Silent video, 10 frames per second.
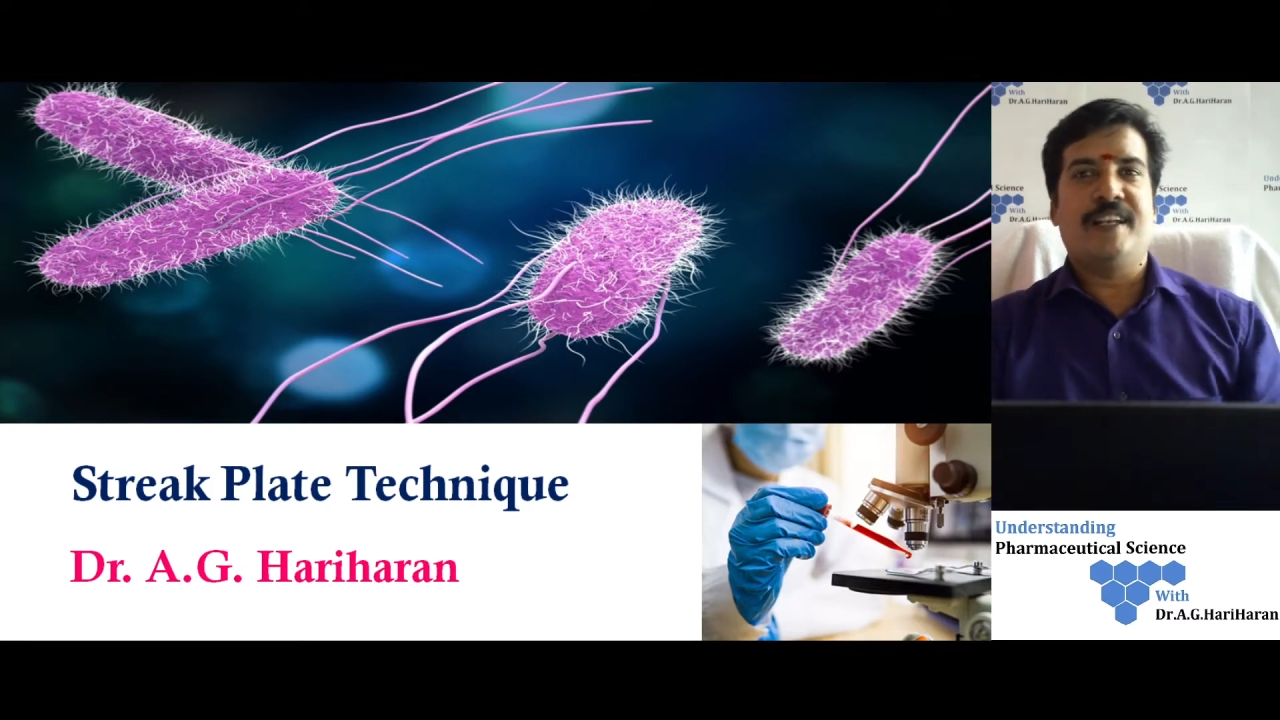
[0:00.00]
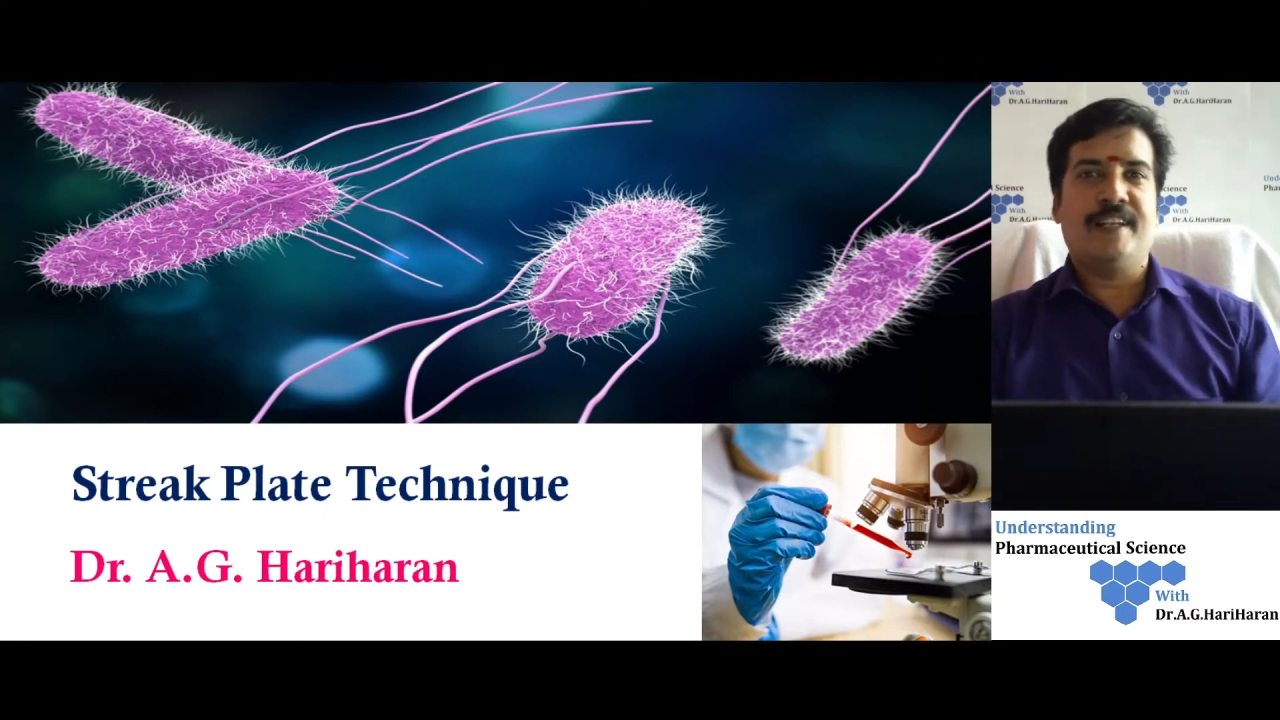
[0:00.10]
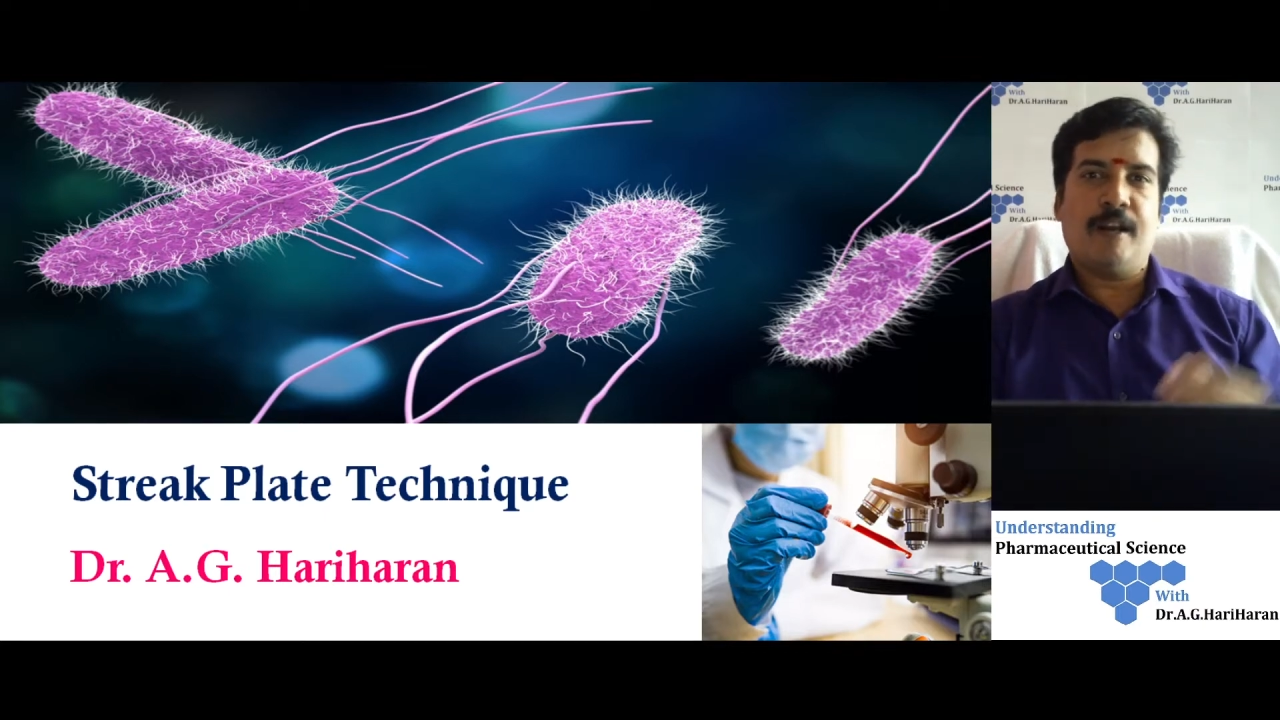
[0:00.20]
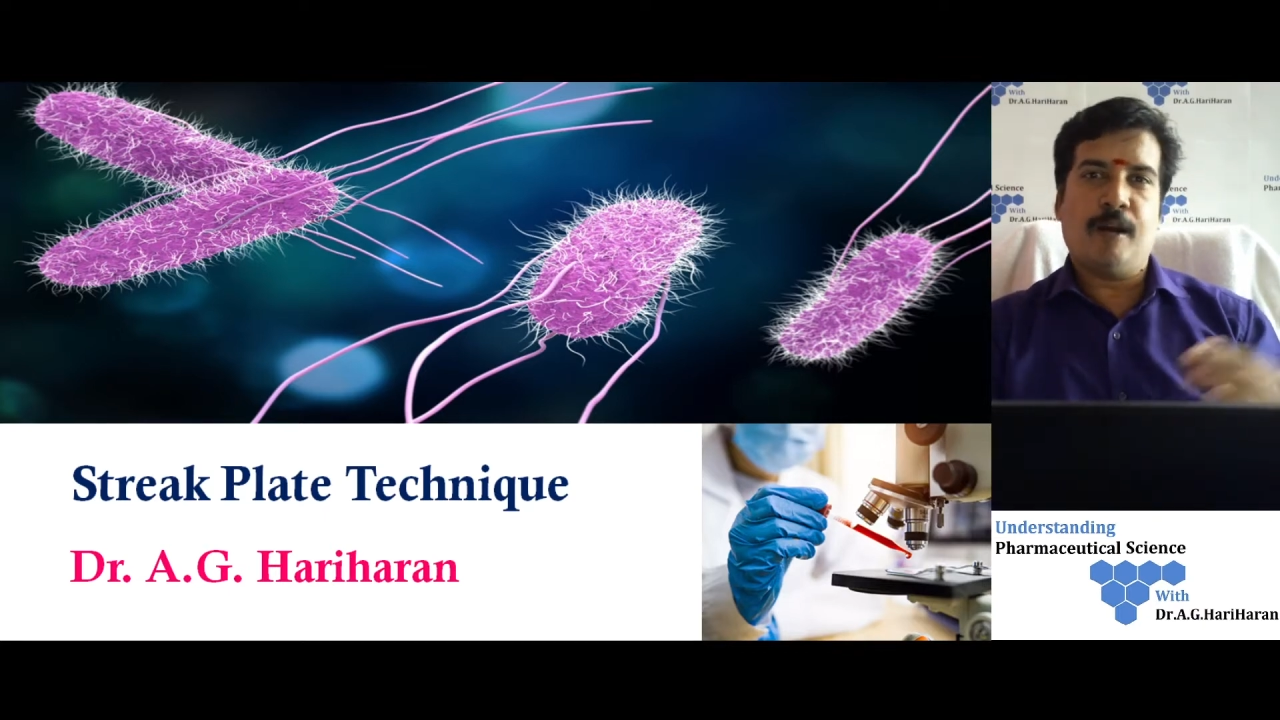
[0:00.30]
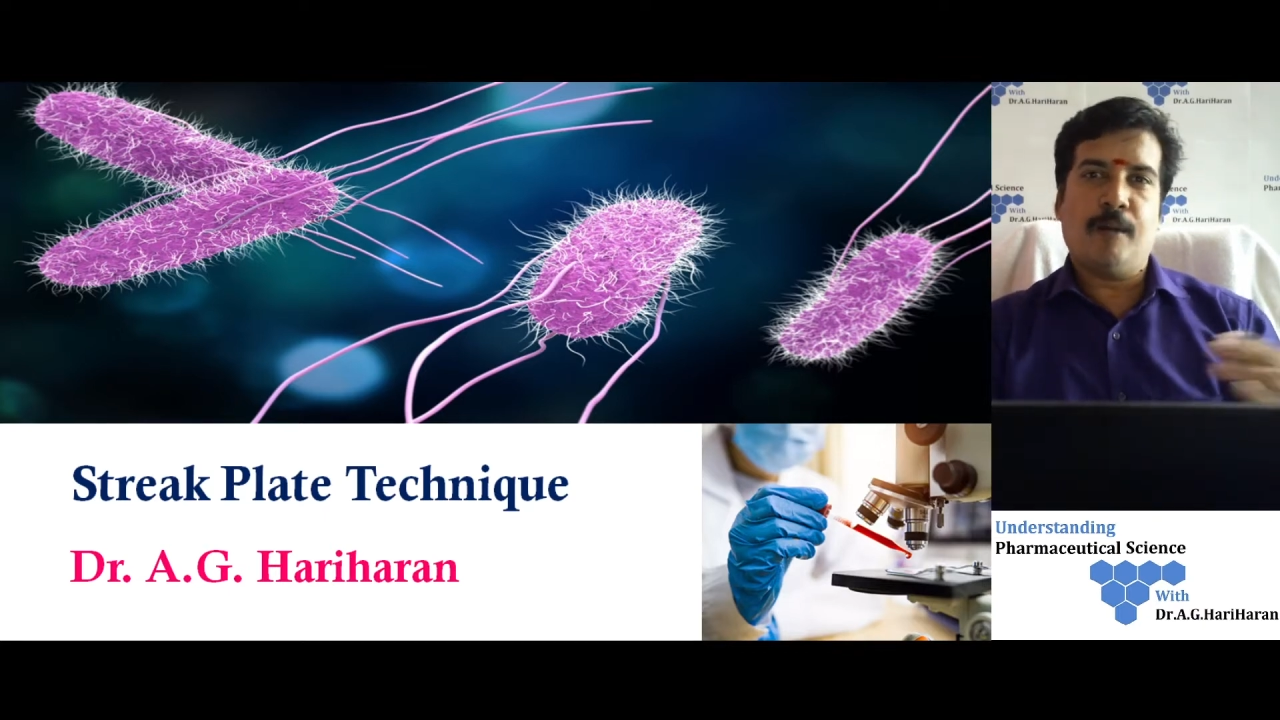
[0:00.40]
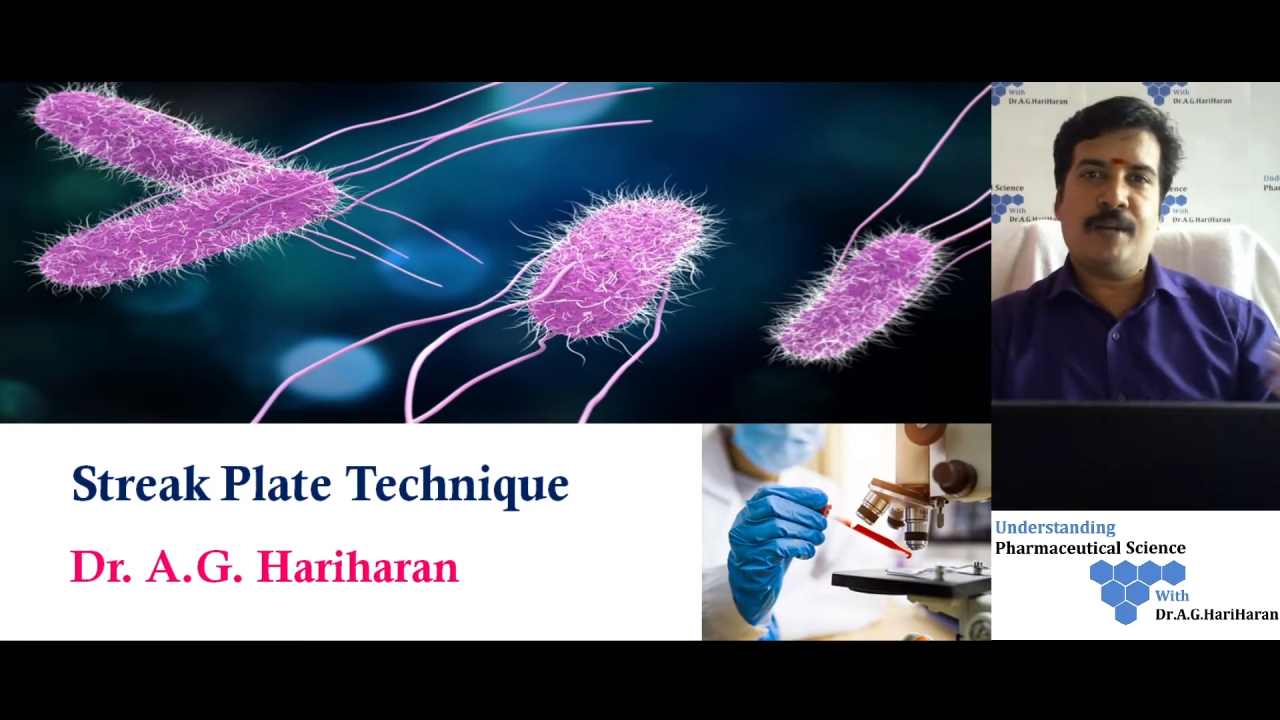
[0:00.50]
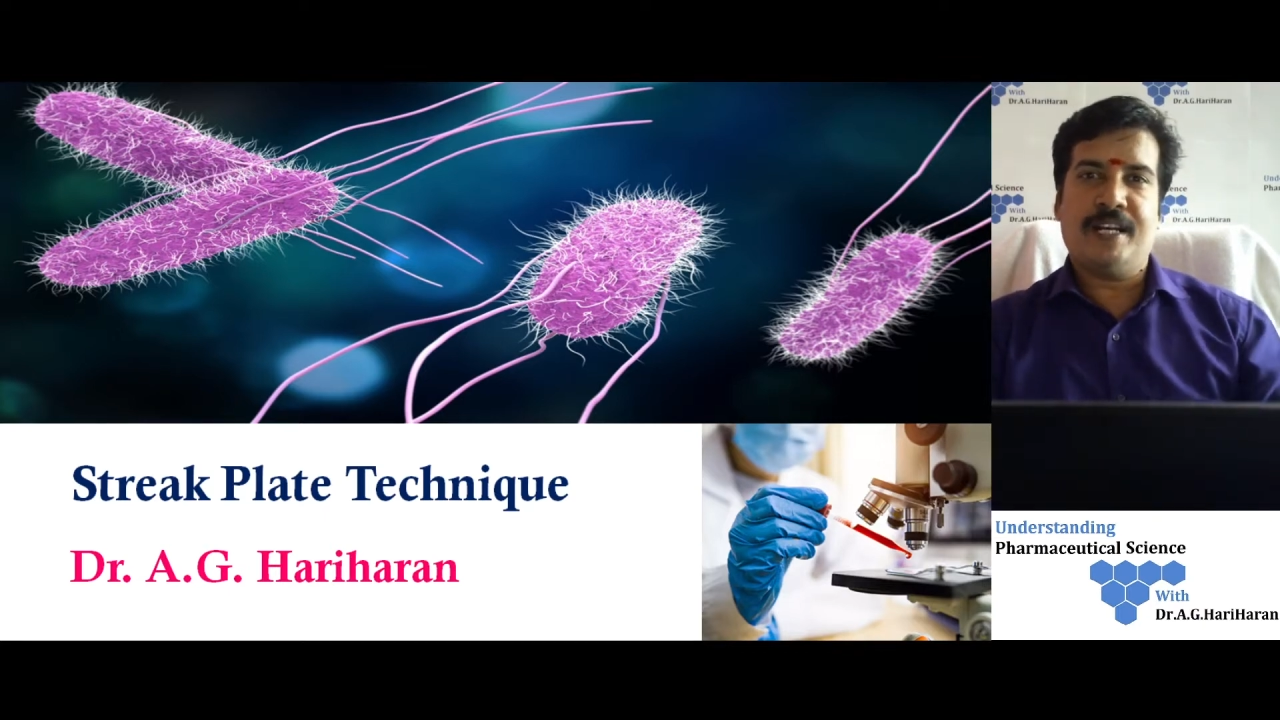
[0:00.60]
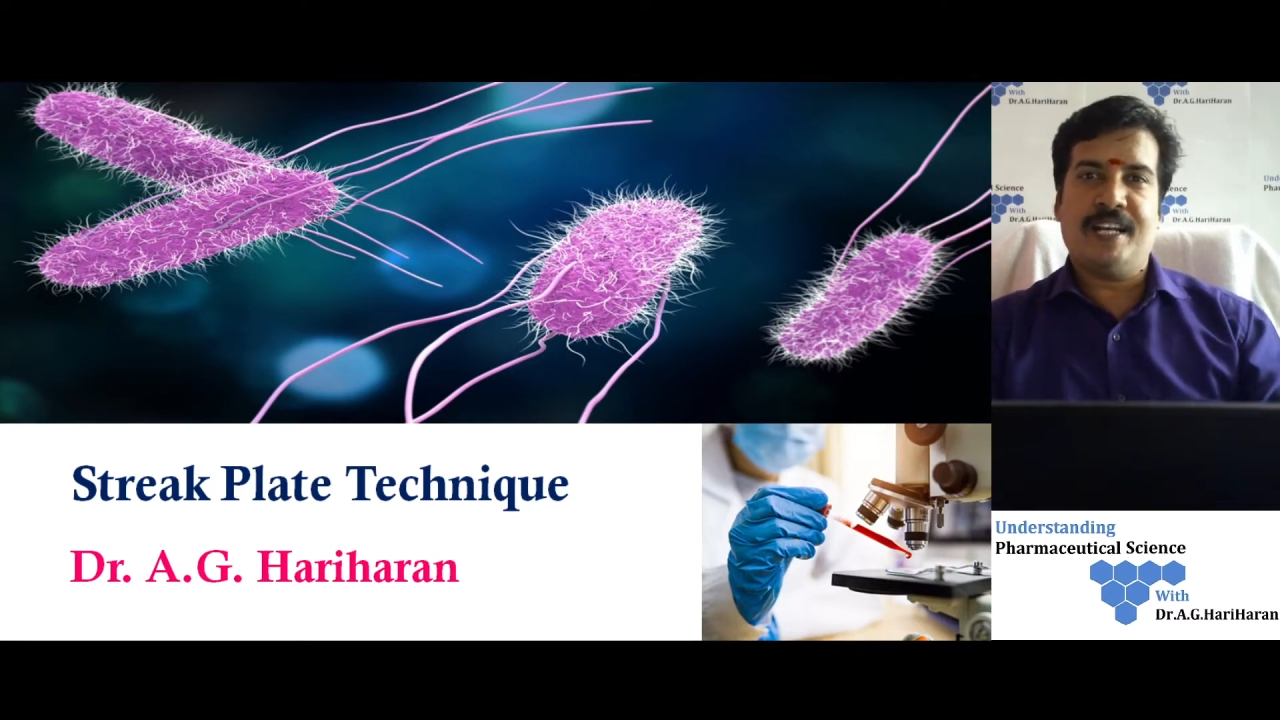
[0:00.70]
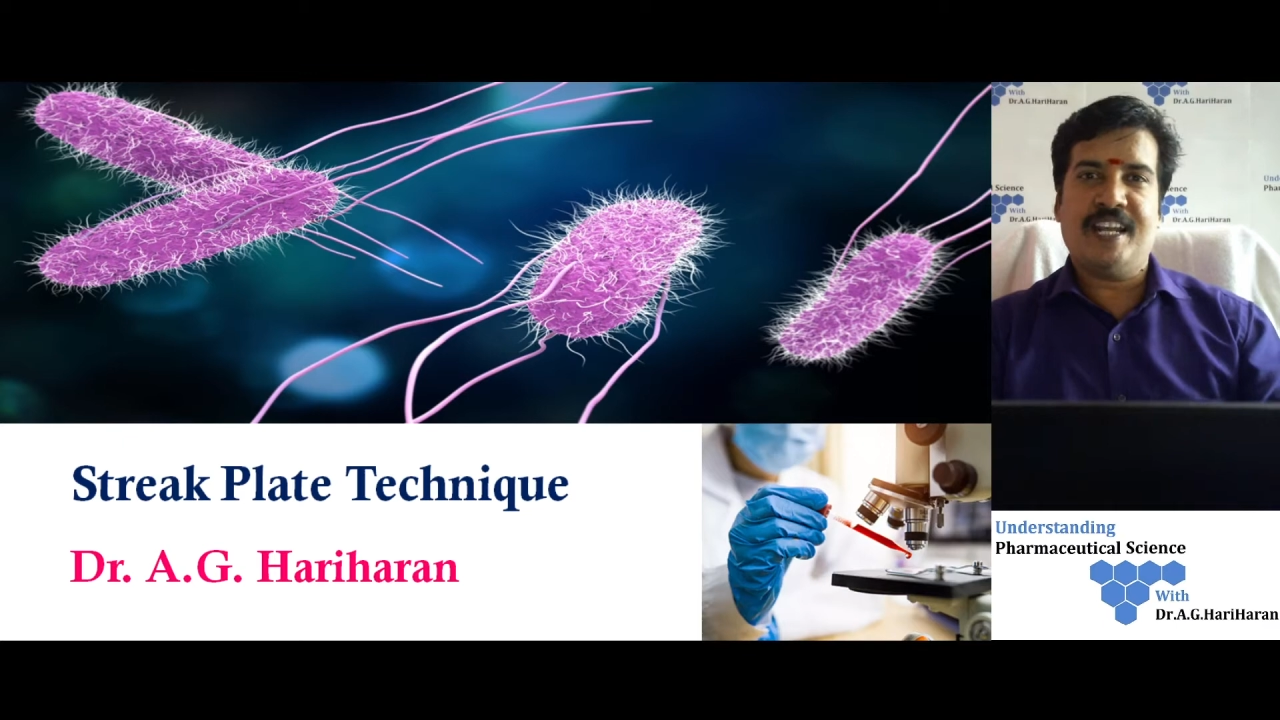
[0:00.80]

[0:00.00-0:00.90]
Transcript: elaborately